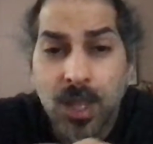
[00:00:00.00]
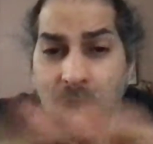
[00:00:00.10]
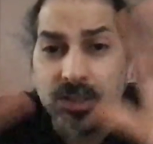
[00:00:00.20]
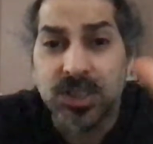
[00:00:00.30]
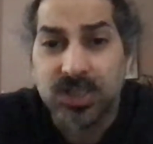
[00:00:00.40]

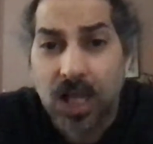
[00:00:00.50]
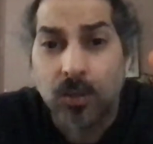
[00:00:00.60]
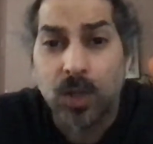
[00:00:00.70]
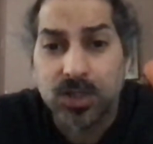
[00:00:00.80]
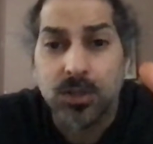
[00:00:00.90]
and just not
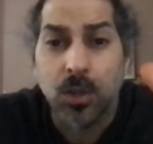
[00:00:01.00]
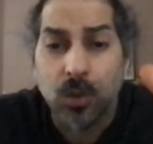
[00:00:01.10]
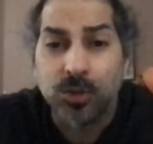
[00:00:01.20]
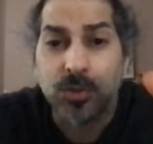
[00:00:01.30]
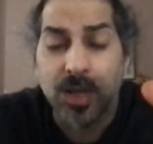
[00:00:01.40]
arresting the
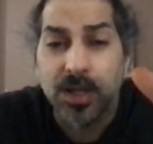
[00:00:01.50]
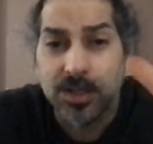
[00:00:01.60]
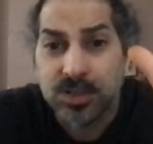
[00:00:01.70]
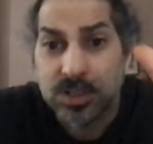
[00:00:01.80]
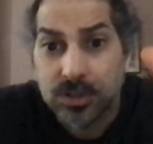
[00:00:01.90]
whole shebang,
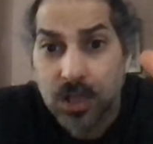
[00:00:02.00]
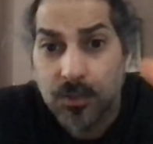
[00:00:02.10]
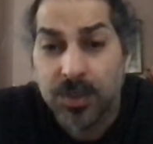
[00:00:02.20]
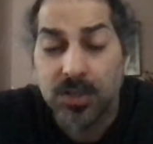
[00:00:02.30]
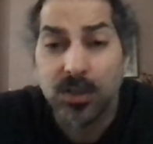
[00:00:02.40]
because that's another
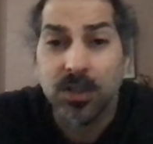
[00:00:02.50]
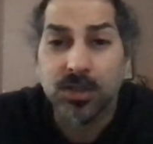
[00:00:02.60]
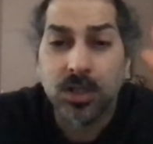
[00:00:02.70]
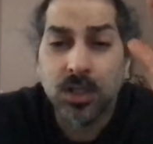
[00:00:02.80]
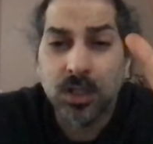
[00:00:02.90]
piece of this.
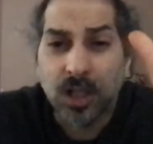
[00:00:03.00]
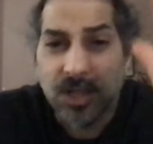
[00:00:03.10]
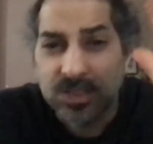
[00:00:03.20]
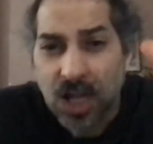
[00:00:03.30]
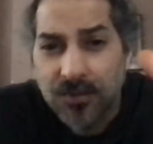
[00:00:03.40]
And
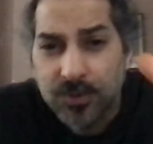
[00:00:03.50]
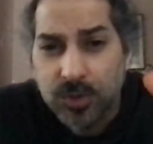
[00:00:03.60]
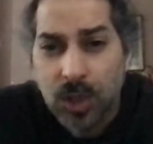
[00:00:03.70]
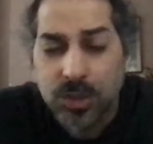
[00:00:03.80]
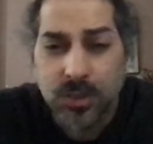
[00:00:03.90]
that's kind of
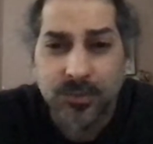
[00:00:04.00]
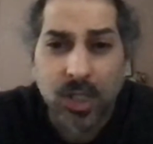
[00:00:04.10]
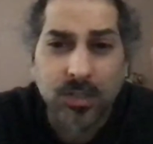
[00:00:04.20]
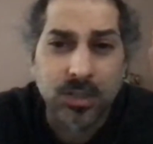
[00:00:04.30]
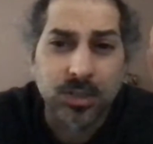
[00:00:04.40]
obstruction of
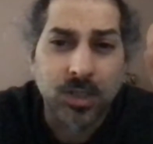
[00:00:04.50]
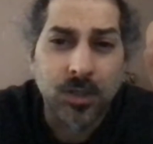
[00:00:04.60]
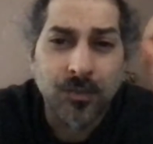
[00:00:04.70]
justice.